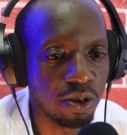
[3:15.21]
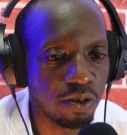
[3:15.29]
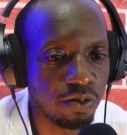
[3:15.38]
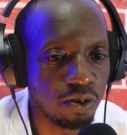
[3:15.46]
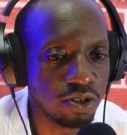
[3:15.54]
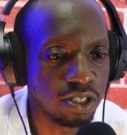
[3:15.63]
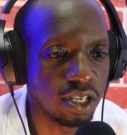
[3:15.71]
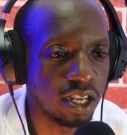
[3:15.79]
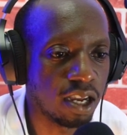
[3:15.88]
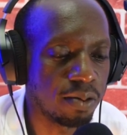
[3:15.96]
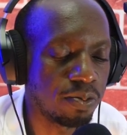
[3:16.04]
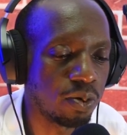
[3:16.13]
beautiful
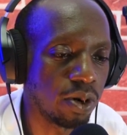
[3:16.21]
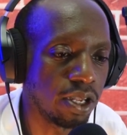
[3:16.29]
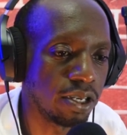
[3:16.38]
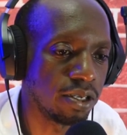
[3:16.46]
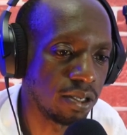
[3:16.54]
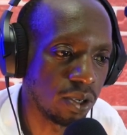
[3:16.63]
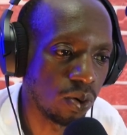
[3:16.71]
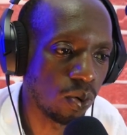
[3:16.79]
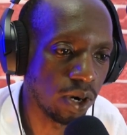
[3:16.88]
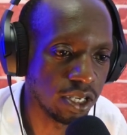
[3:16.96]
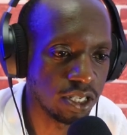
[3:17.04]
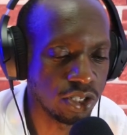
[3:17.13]
setup when
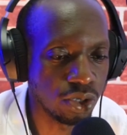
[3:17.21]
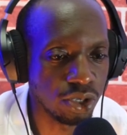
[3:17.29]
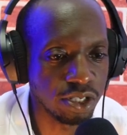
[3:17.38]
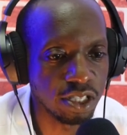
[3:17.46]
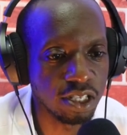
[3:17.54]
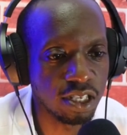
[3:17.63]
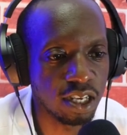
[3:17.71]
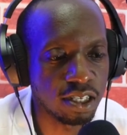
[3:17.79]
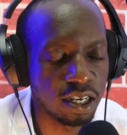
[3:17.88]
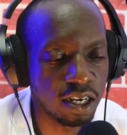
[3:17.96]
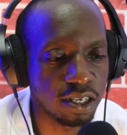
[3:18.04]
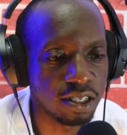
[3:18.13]
white enjoys this
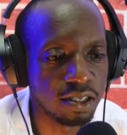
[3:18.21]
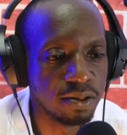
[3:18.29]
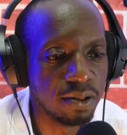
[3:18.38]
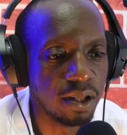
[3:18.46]
attack